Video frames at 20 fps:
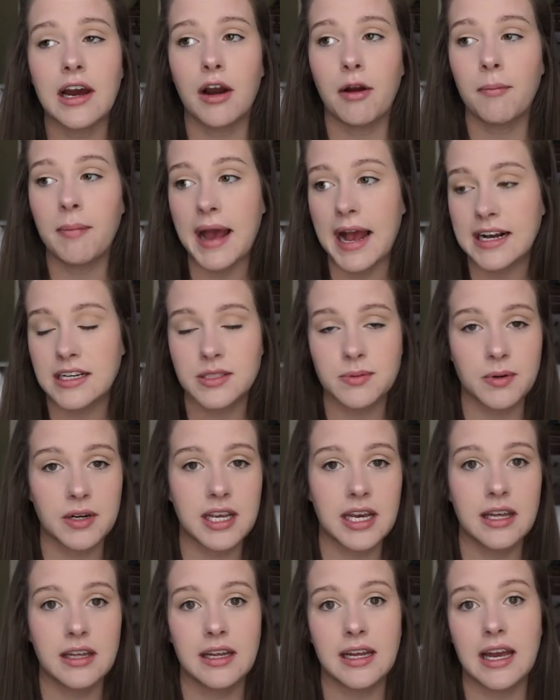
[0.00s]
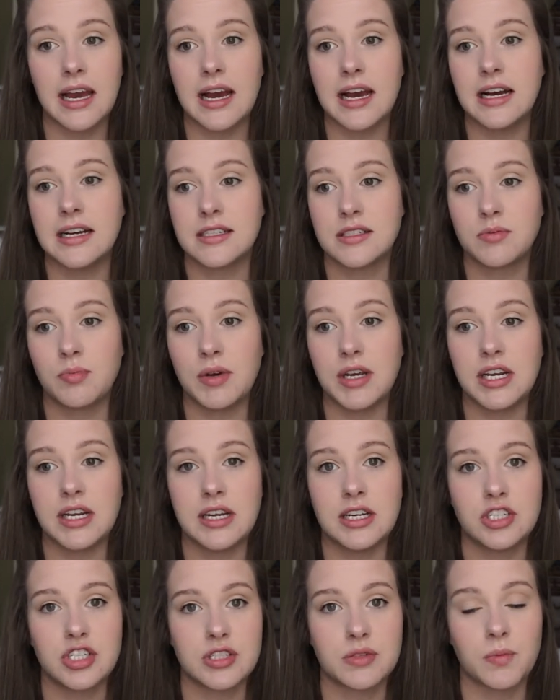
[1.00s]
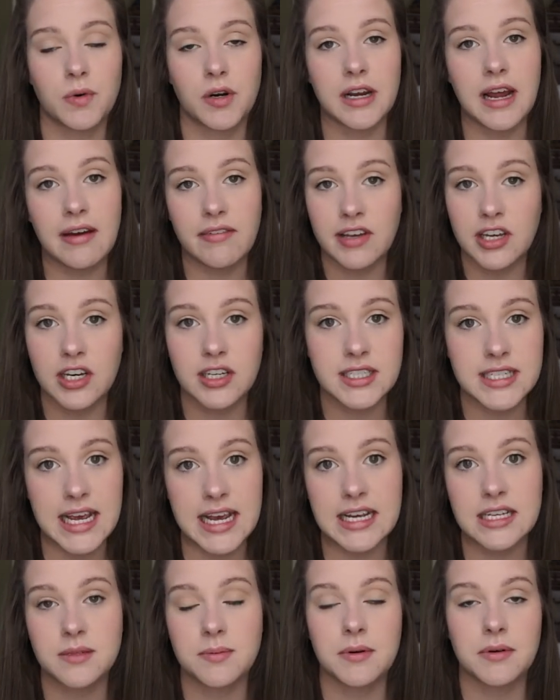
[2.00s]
our backs were killing us, we just weren't having good days,